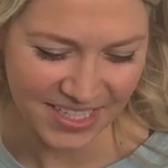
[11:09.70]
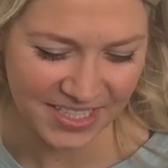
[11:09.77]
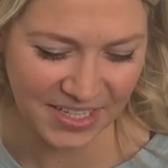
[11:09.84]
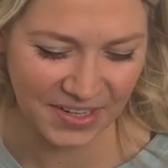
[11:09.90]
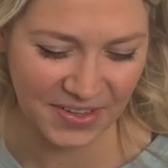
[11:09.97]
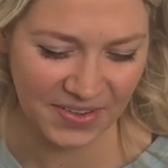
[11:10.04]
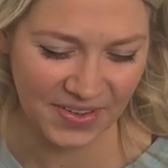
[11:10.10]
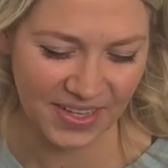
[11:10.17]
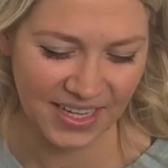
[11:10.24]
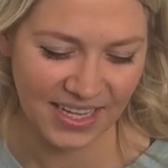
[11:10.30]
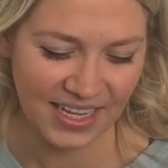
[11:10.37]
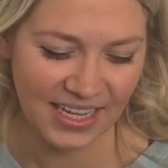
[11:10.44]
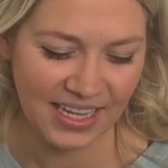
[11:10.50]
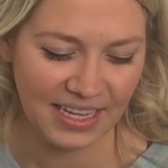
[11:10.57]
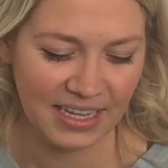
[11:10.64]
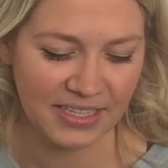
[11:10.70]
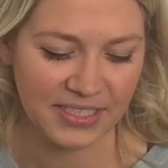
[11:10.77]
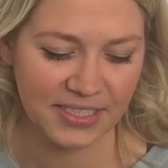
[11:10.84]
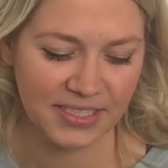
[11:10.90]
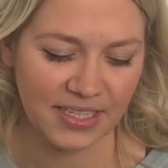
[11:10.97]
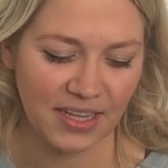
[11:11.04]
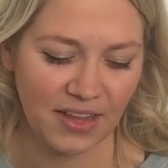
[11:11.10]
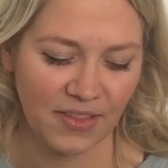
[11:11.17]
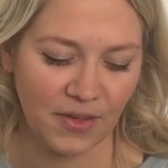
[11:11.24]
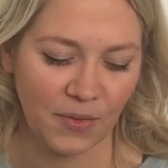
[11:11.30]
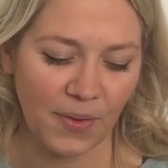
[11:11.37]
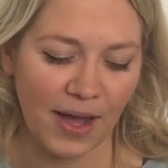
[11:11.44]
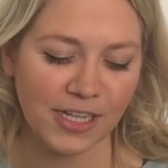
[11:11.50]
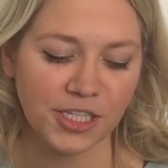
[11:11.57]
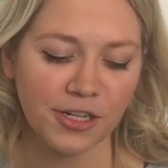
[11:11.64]
So it's the
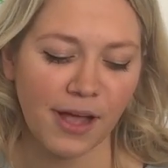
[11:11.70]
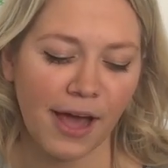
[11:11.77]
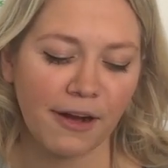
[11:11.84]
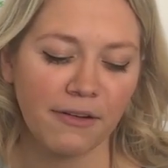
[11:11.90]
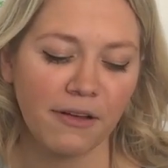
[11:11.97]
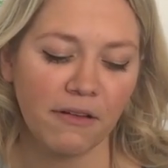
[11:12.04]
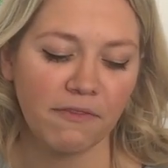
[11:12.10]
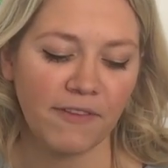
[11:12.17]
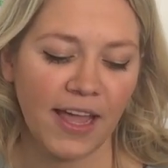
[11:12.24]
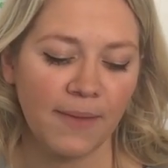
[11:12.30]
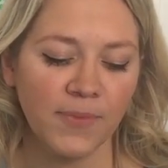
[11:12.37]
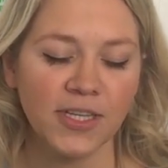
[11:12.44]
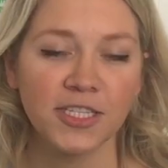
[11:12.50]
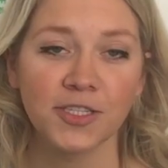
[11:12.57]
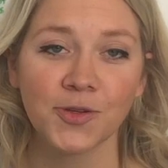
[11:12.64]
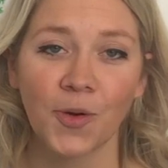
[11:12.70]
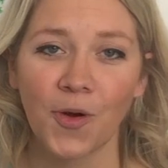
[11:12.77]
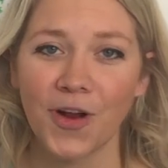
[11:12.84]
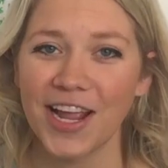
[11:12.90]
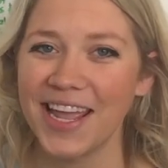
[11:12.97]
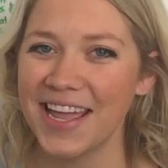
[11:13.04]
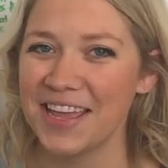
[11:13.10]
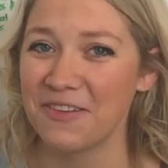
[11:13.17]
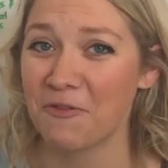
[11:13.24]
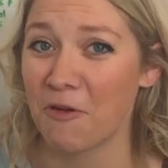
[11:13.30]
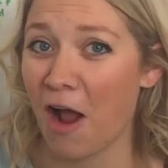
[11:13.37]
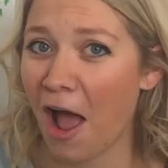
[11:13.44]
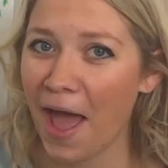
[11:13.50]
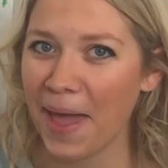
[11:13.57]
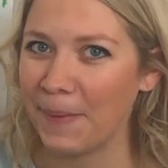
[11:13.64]
Quadrilateral family story in
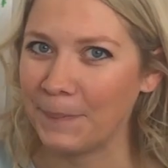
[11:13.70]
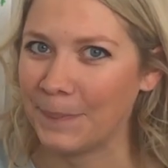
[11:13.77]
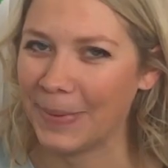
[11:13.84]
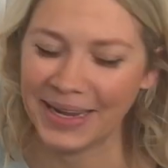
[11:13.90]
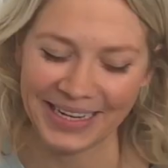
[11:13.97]
rhyme.